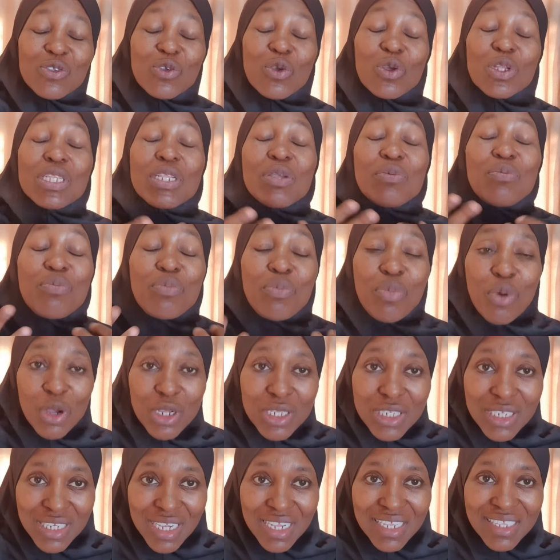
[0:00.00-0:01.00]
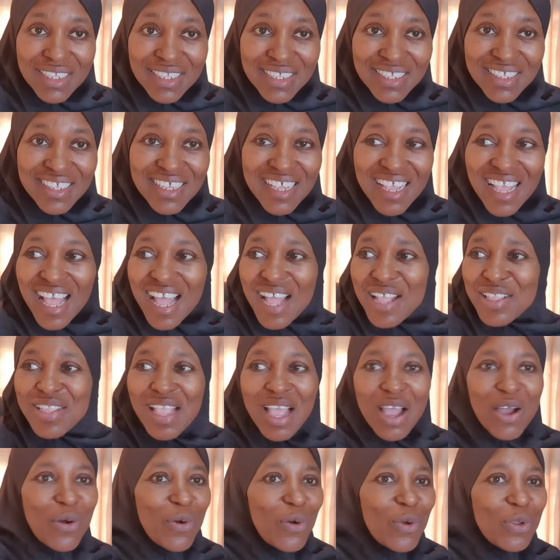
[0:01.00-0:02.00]
to the budget. And
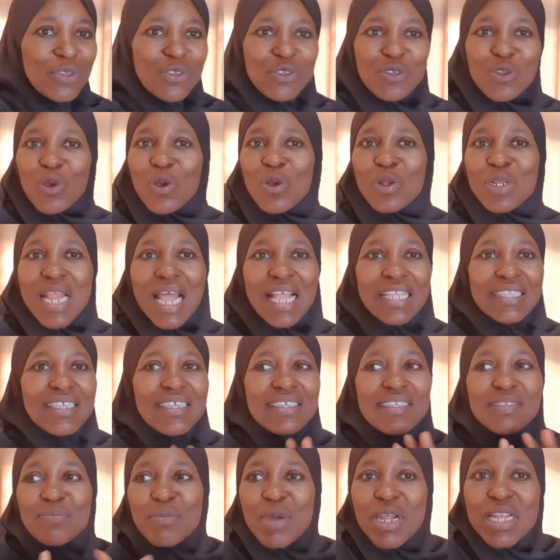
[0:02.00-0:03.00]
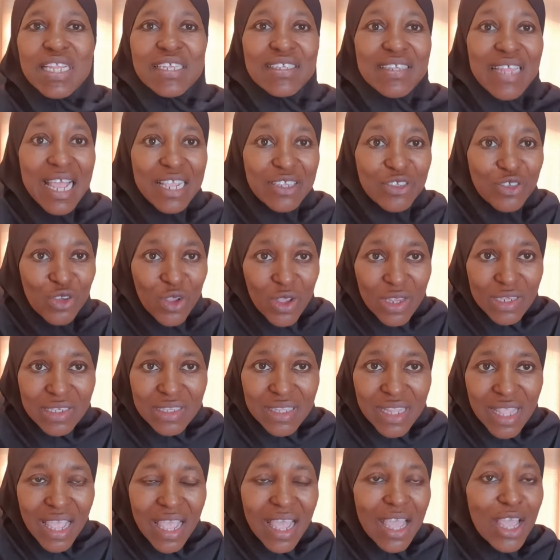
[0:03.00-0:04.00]
their own, so that these monies are
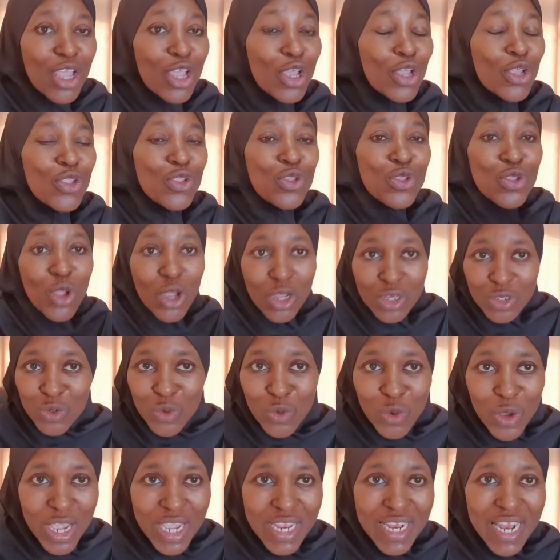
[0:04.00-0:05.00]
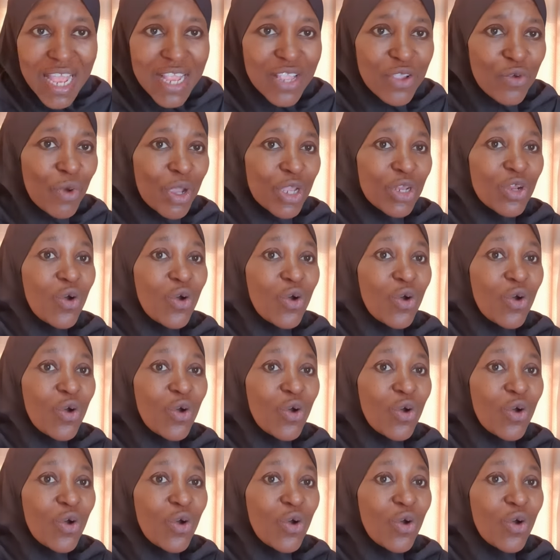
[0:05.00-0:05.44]
just there, not going anywhere.